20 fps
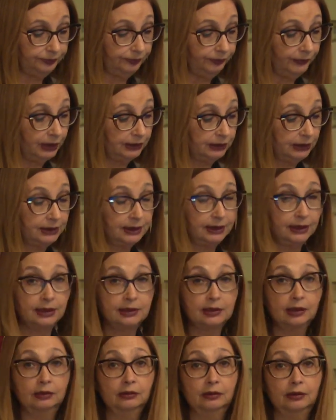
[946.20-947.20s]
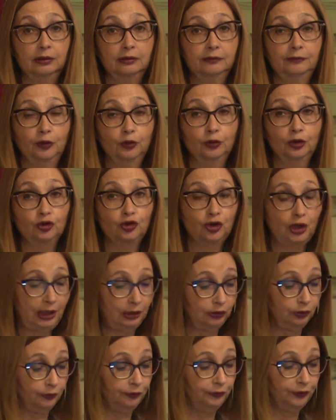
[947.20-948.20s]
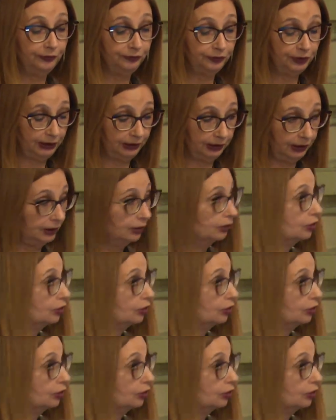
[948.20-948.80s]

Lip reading: This is for the child of 15 years